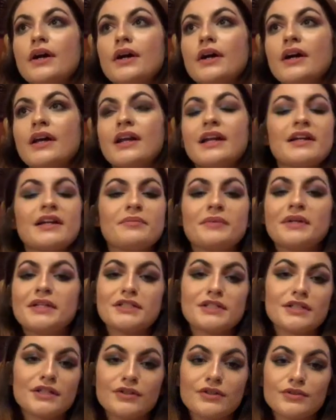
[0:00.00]
I didn't mean
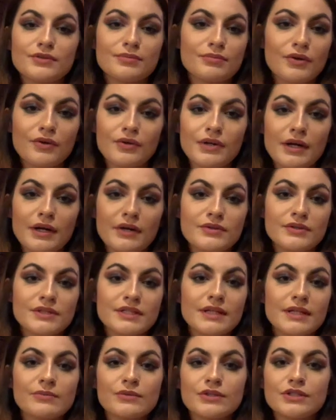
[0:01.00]
to use
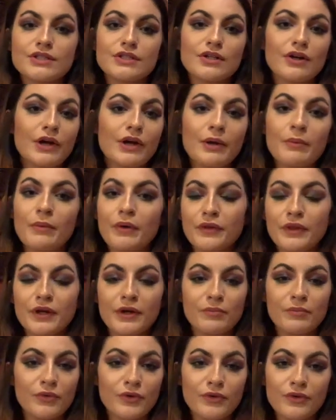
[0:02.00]
pronouns, I'm just talking about the
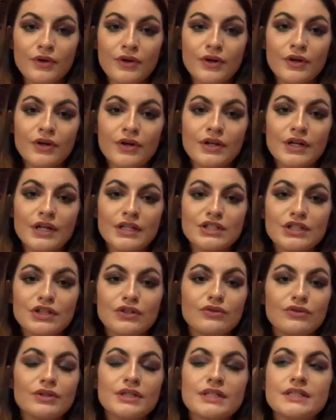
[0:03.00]
Emperor,
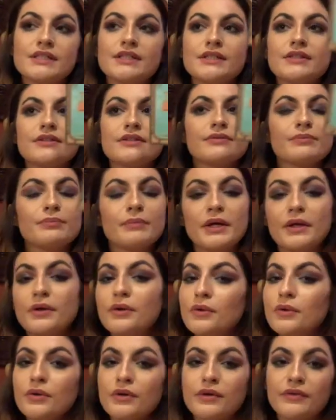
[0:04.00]
so it's
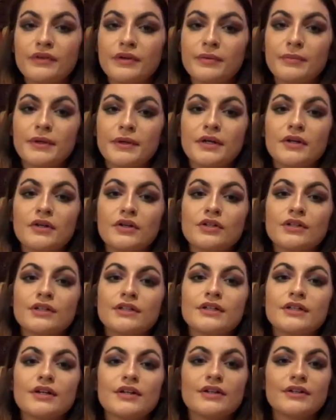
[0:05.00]
male or female.
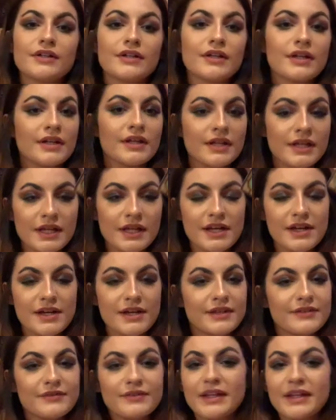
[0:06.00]

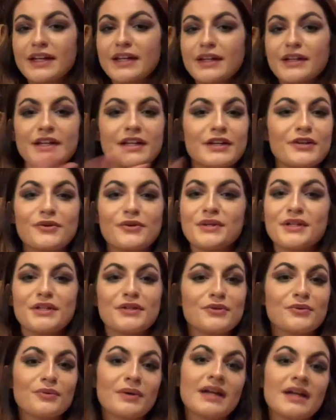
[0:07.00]
It can go
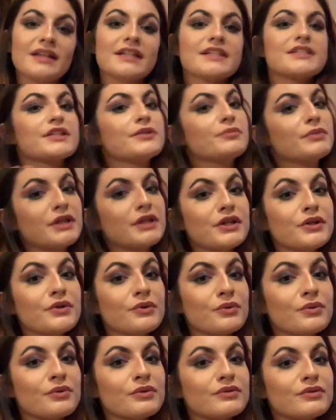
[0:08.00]
either way. This could be
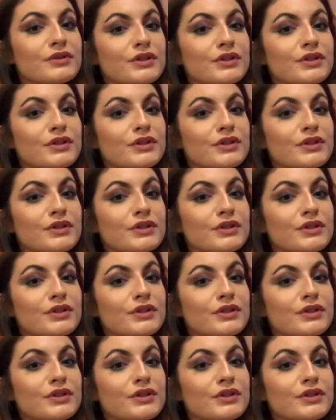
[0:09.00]
you.